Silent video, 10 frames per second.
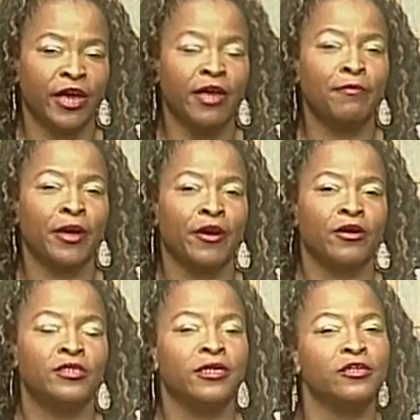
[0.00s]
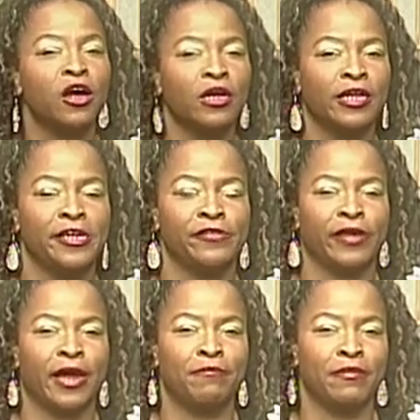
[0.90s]
Abear is a young lady
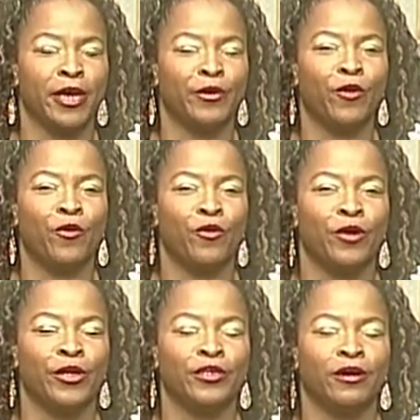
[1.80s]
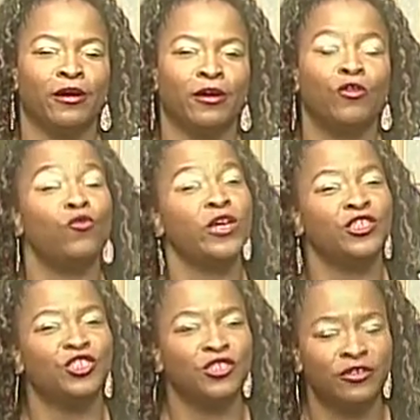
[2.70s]
that I met on uh, Queen
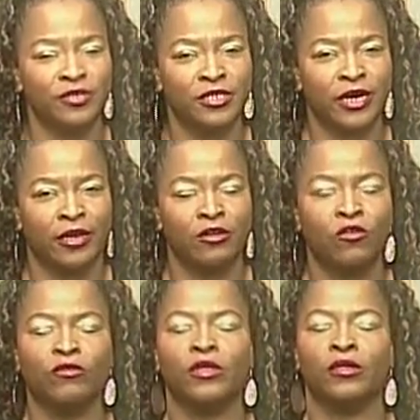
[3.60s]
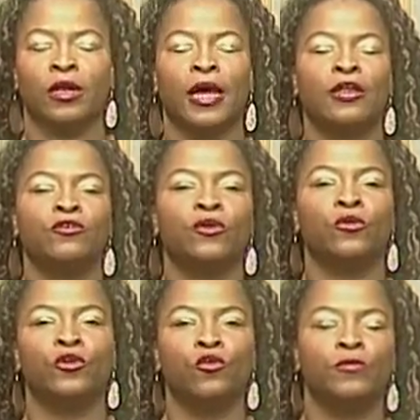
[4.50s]
Sugar set. You know, a lot of you
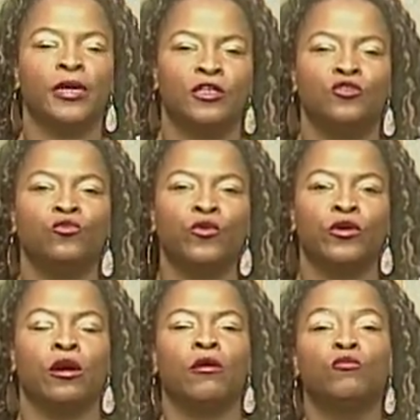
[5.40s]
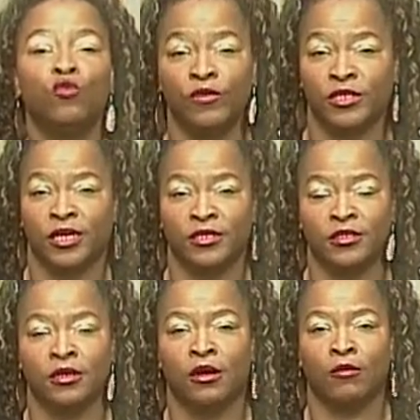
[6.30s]
don't know, but I do work on movie
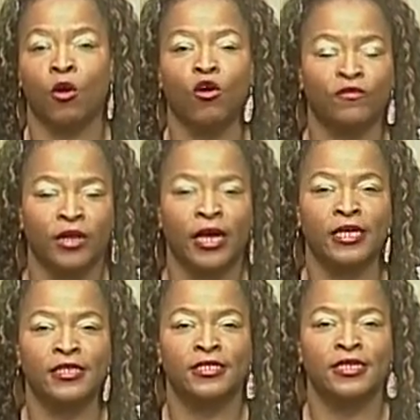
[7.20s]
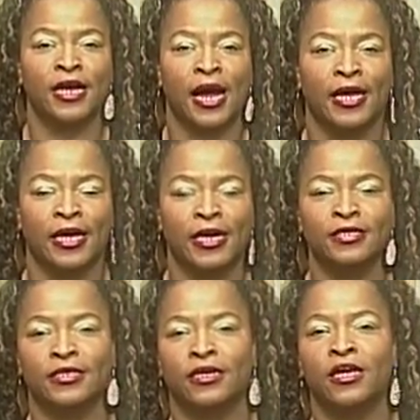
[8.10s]
sets um, often, like
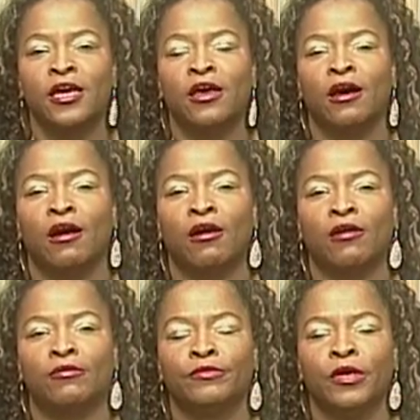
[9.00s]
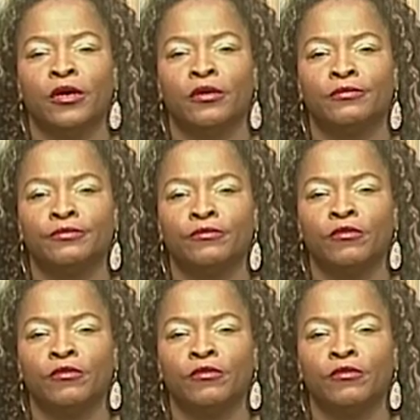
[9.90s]
NCIS and uh, um,